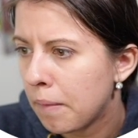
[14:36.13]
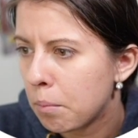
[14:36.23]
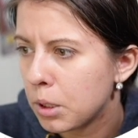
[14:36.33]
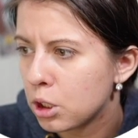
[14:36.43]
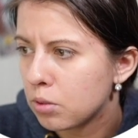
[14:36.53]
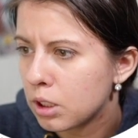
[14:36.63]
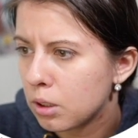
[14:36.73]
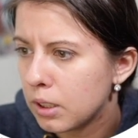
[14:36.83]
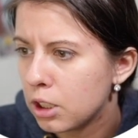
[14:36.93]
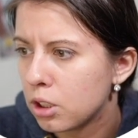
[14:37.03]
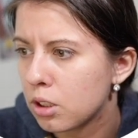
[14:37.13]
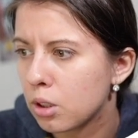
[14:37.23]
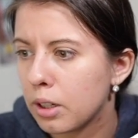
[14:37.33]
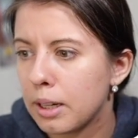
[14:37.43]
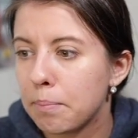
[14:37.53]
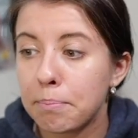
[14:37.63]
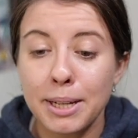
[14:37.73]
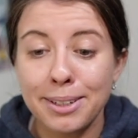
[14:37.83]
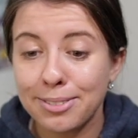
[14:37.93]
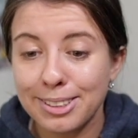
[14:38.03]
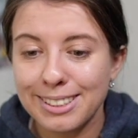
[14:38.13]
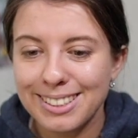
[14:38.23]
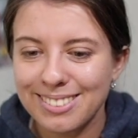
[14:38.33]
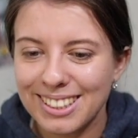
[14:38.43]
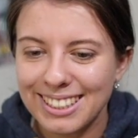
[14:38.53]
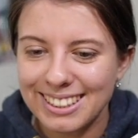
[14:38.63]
Range of integrations. Okay, benefits, right?